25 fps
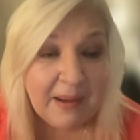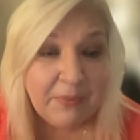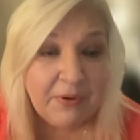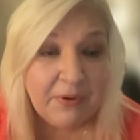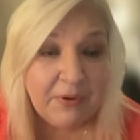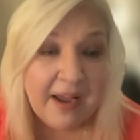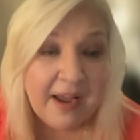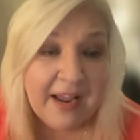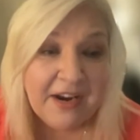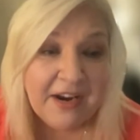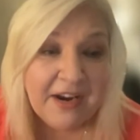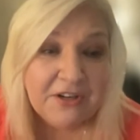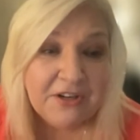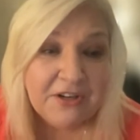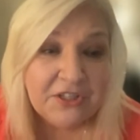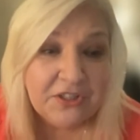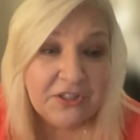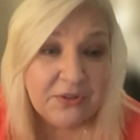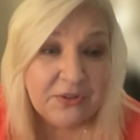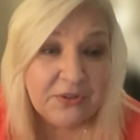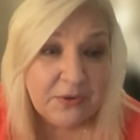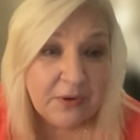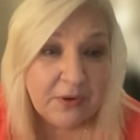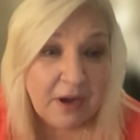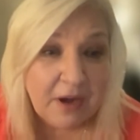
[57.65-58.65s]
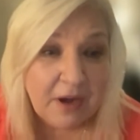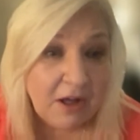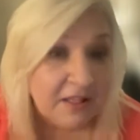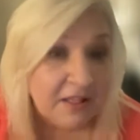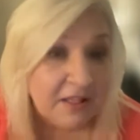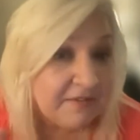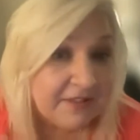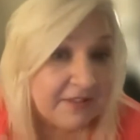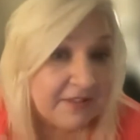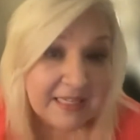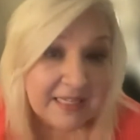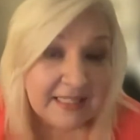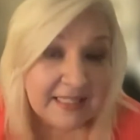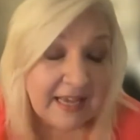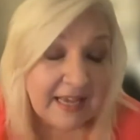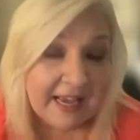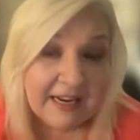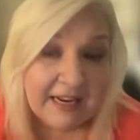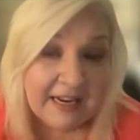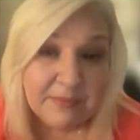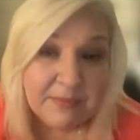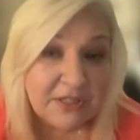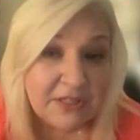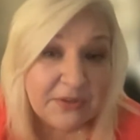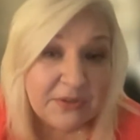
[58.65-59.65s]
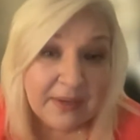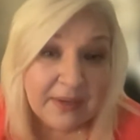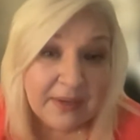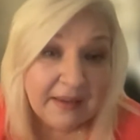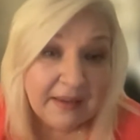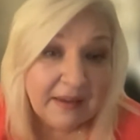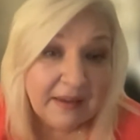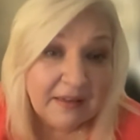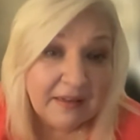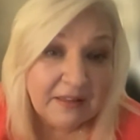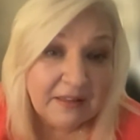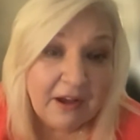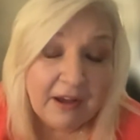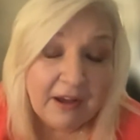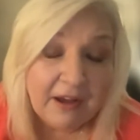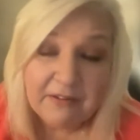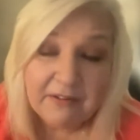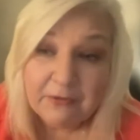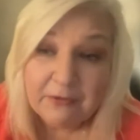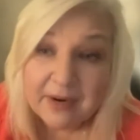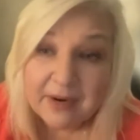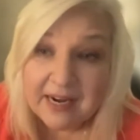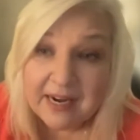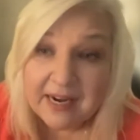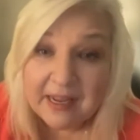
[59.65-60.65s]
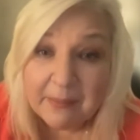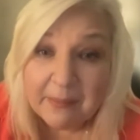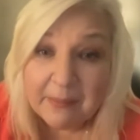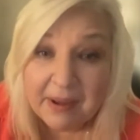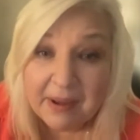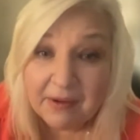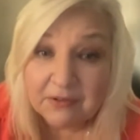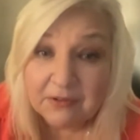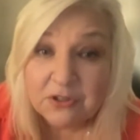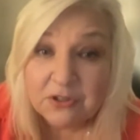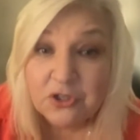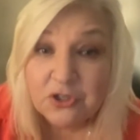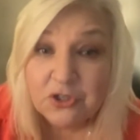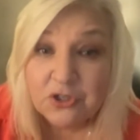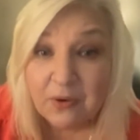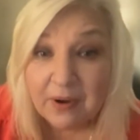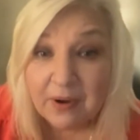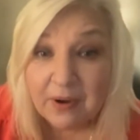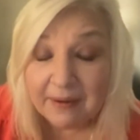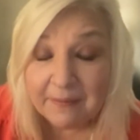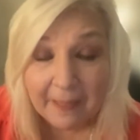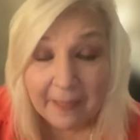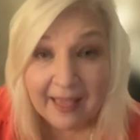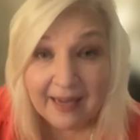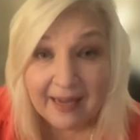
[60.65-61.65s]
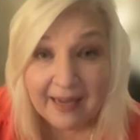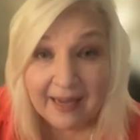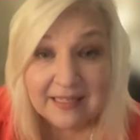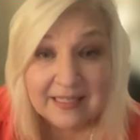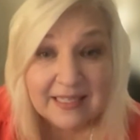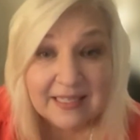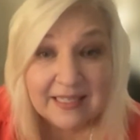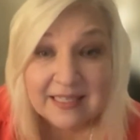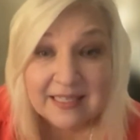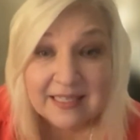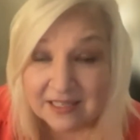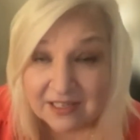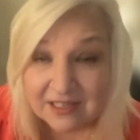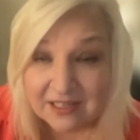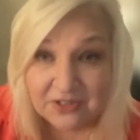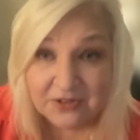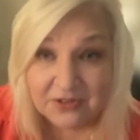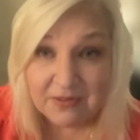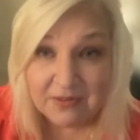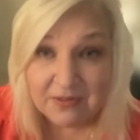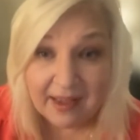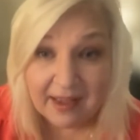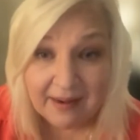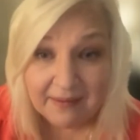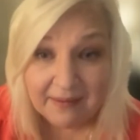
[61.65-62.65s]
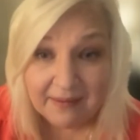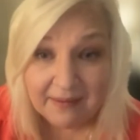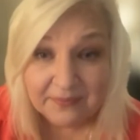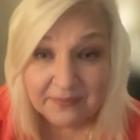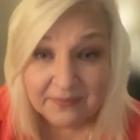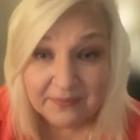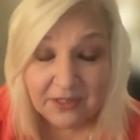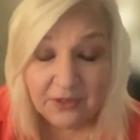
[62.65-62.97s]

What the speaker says: Prior to all of this, I had been doing a lot of reading about joy, and it's easy to do that.